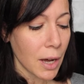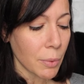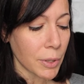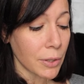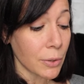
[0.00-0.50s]

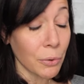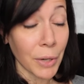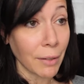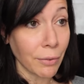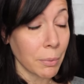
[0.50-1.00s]
which is
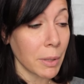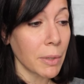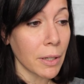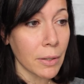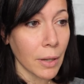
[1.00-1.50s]
great for me
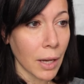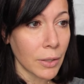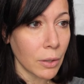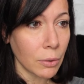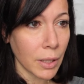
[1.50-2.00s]
because I
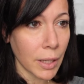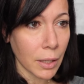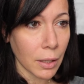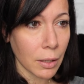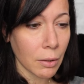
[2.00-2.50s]
don't
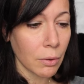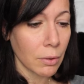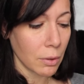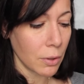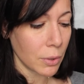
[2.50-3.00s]
like
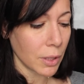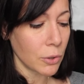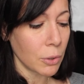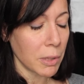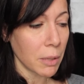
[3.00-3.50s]
using
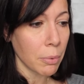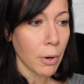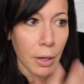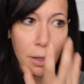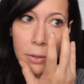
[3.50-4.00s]
too many
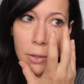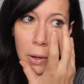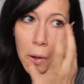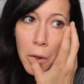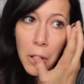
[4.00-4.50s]
products.
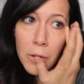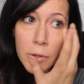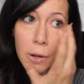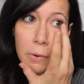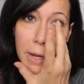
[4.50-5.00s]

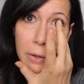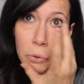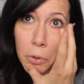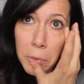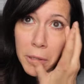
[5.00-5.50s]
So now
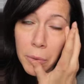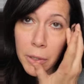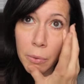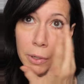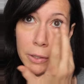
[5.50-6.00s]
normally
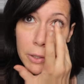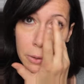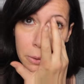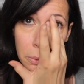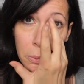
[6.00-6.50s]
what you want to
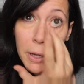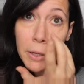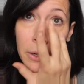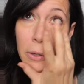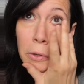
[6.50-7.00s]
do
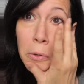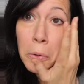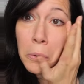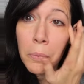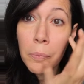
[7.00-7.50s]
when
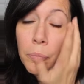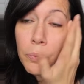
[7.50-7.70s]
you